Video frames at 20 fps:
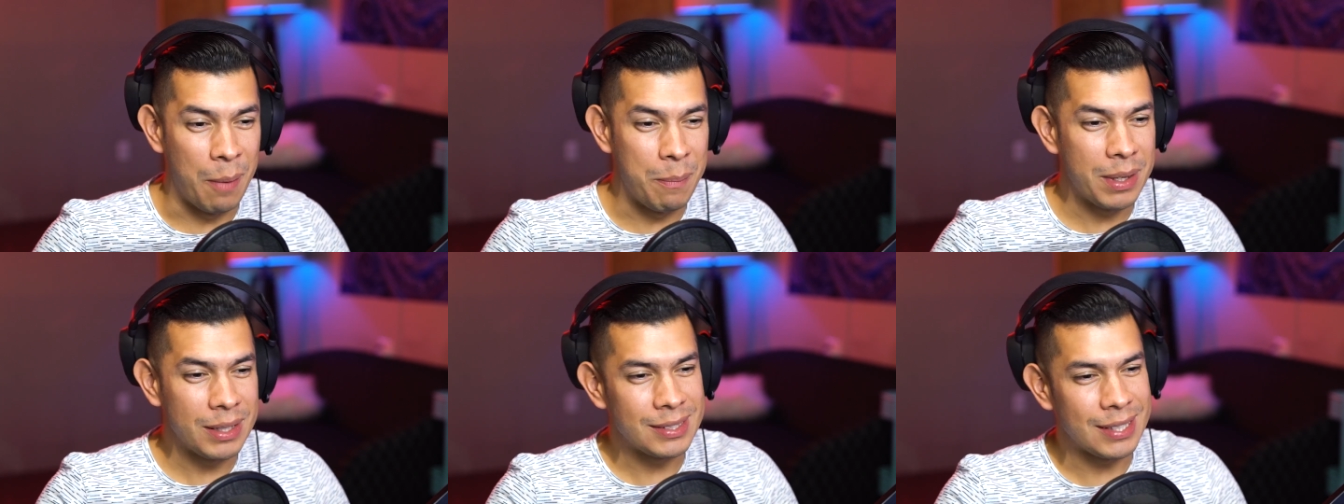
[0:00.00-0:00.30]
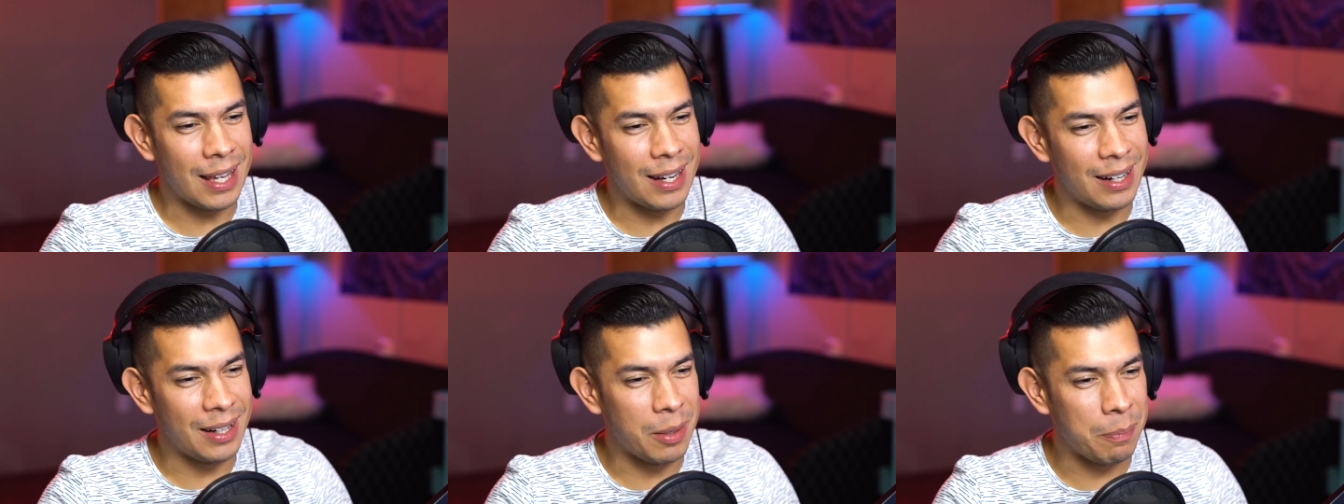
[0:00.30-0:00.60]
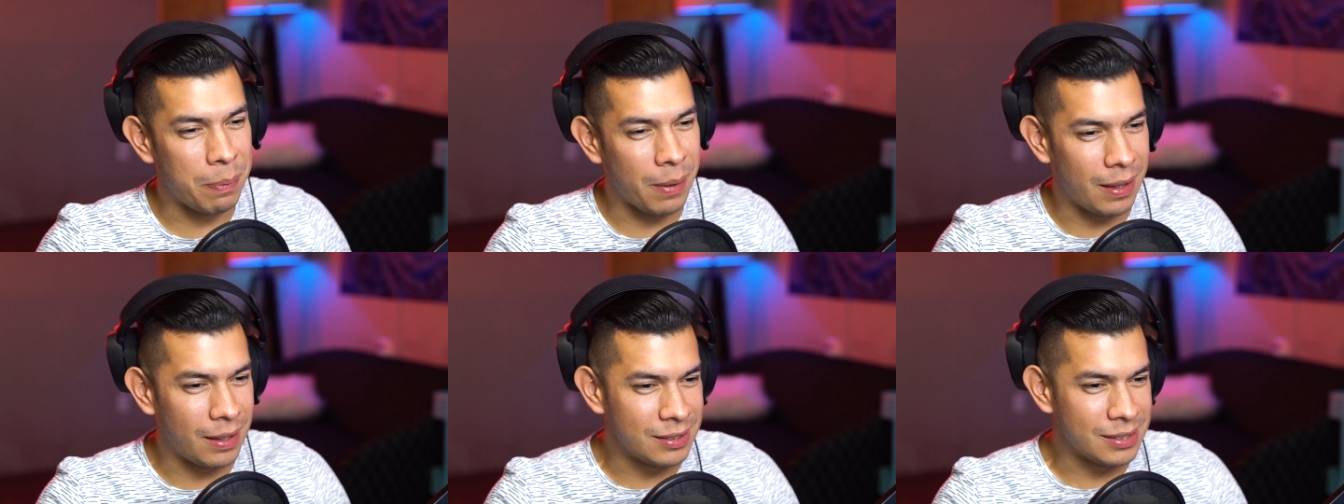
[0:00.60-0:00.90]
I'm excited to
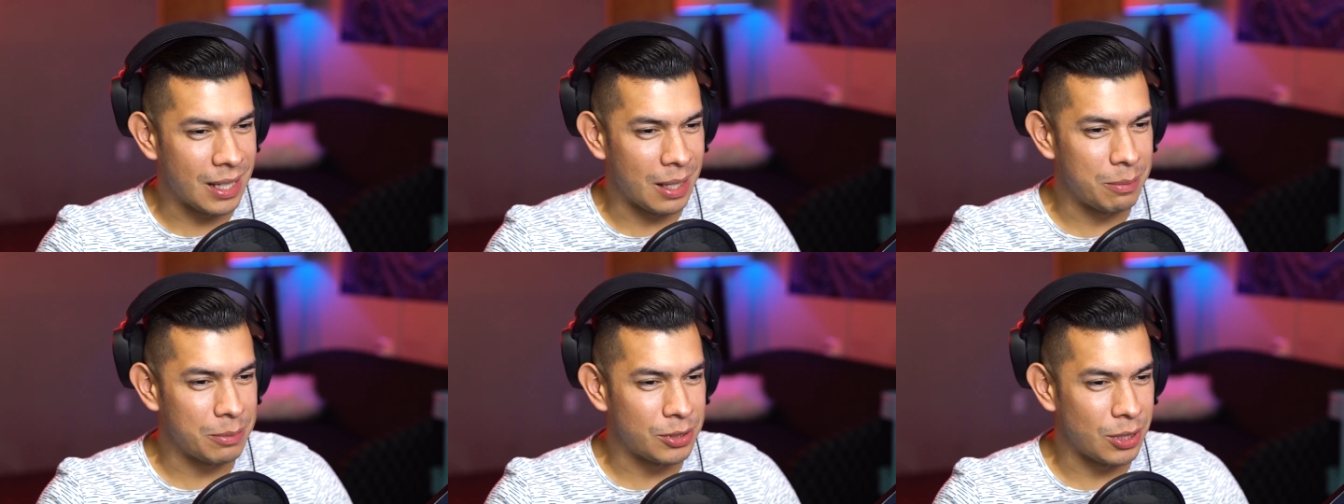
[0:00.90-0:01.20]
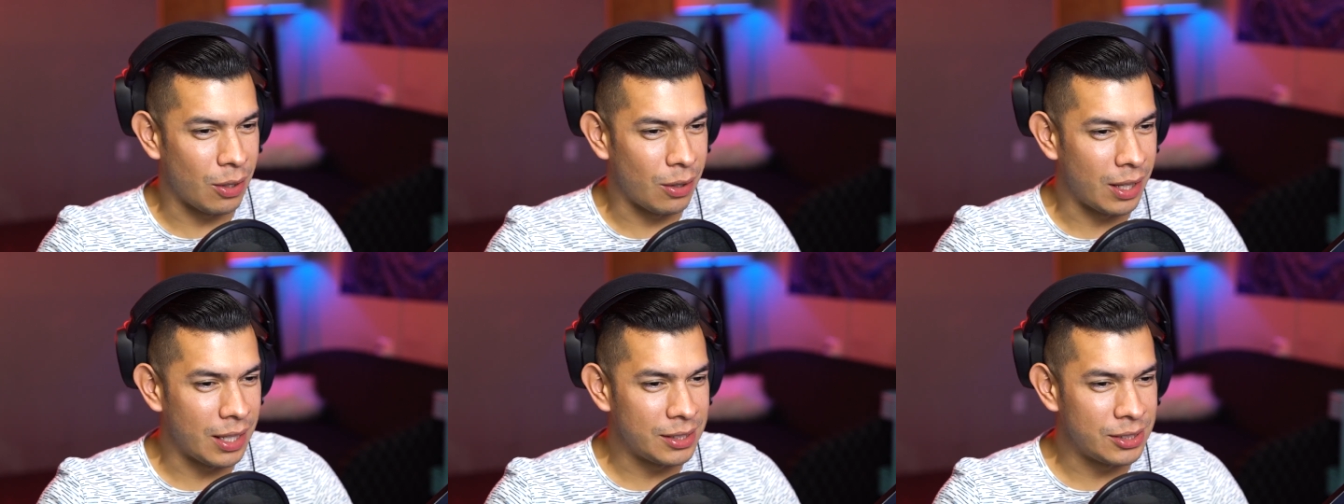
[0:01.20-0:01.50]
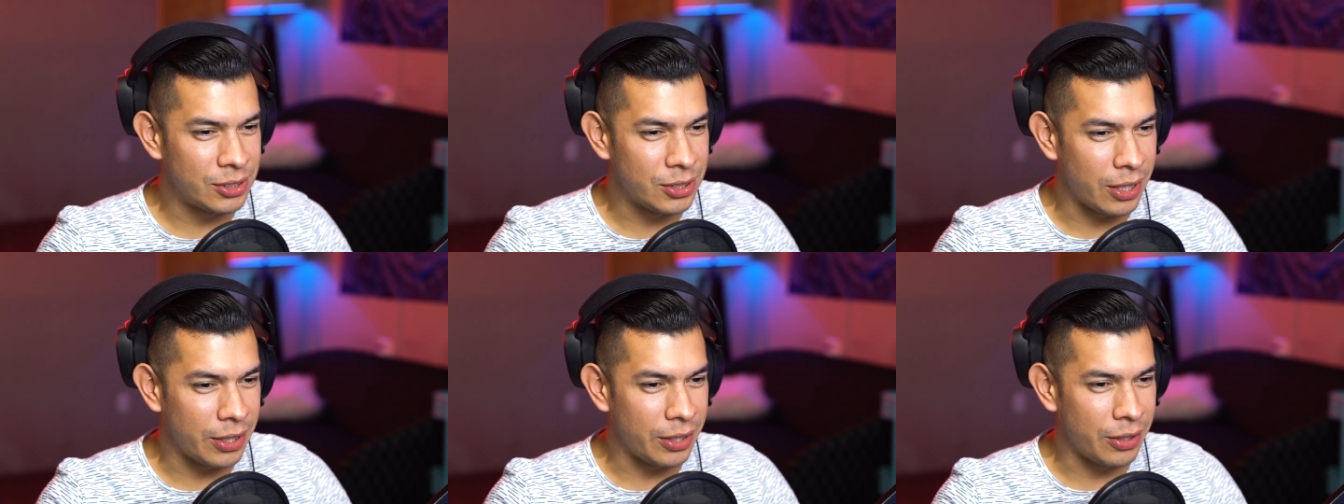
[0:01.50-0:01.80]
play this game. So let's
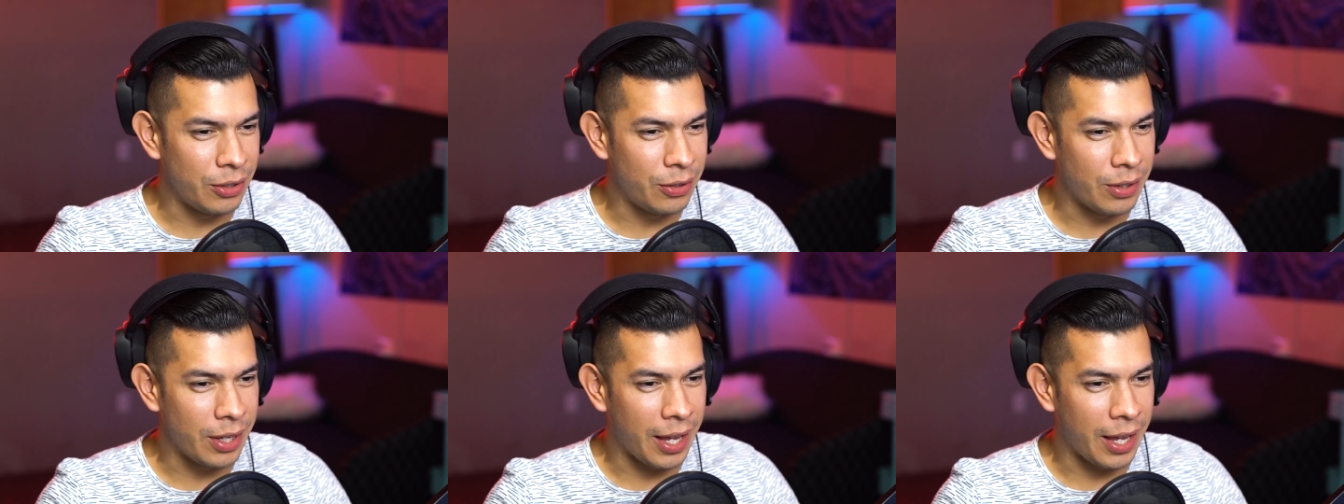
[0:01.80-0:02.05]
start a new